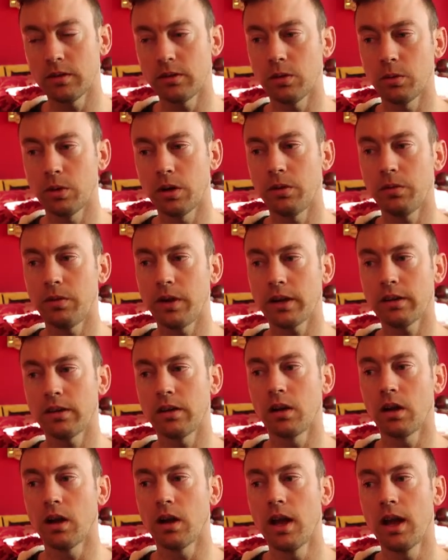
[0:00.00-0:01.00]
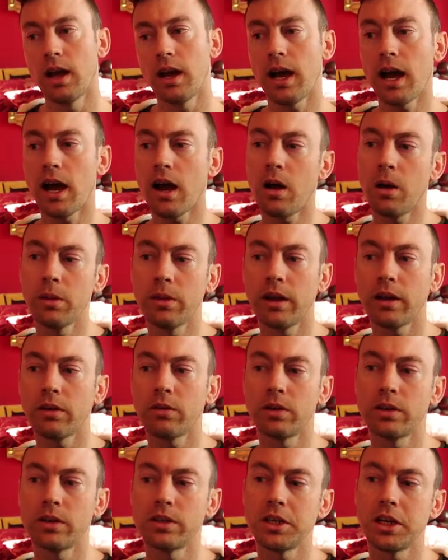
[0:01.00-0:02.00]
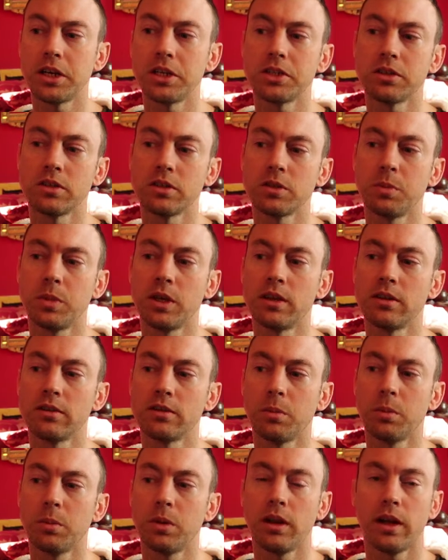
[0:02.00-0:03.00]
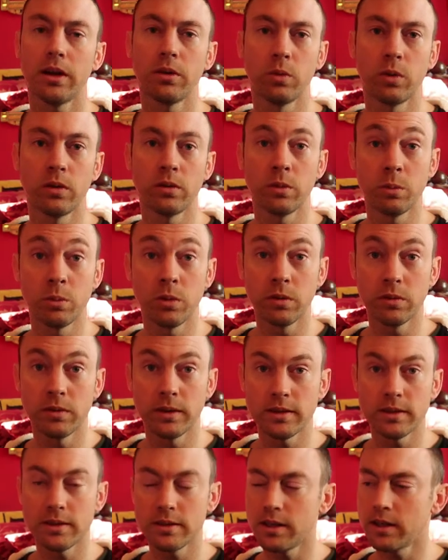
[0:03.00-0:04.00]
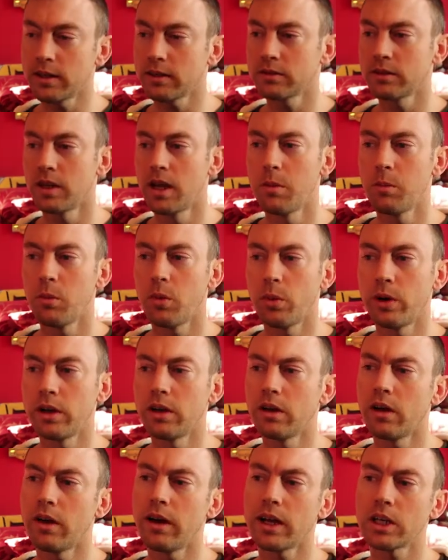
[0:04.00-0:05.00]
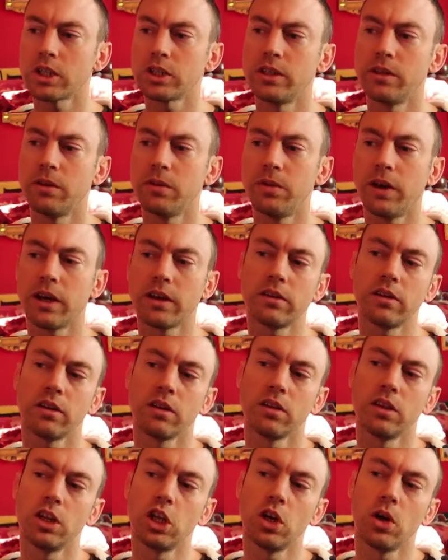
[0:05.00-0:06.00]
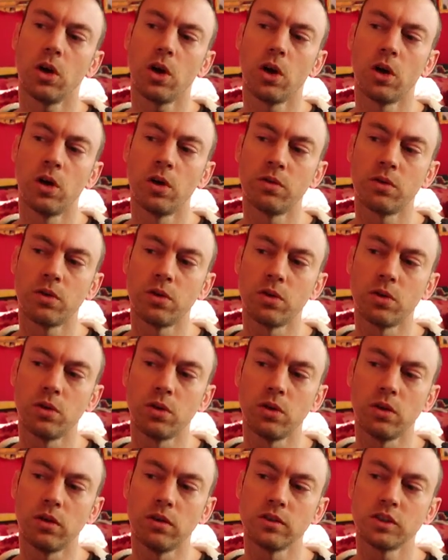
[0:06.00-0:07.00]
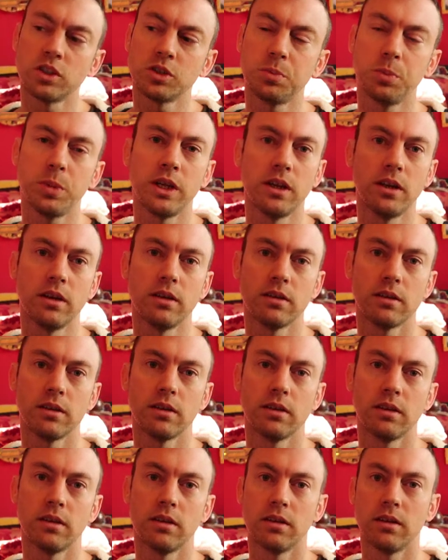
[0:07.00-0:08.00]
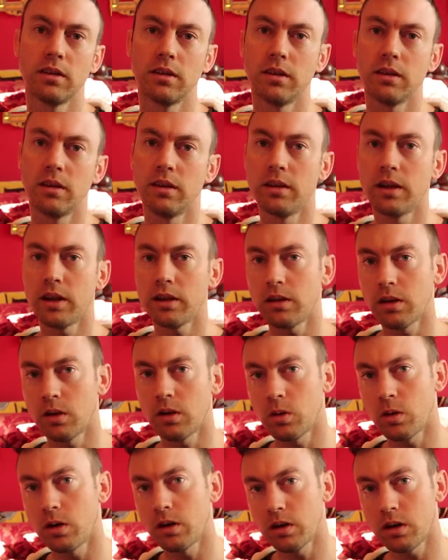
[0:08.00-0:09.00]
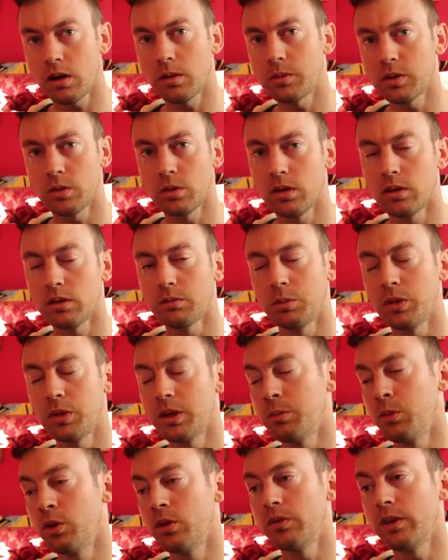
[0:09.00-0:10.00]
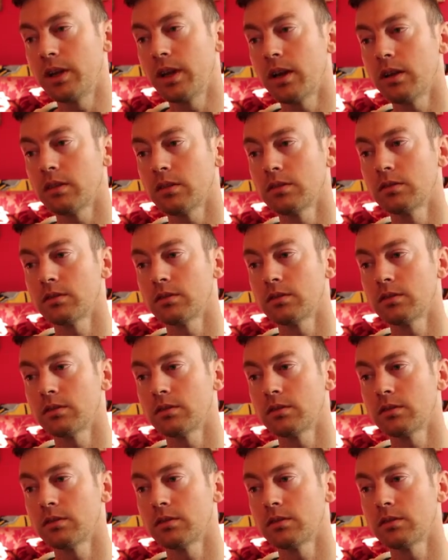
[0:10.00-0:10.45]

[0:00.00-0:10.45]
We're affecting how that rotational speed is applied when we move the sticks, but we're not actually affecting the overall speed that the quadcopter will be moving at.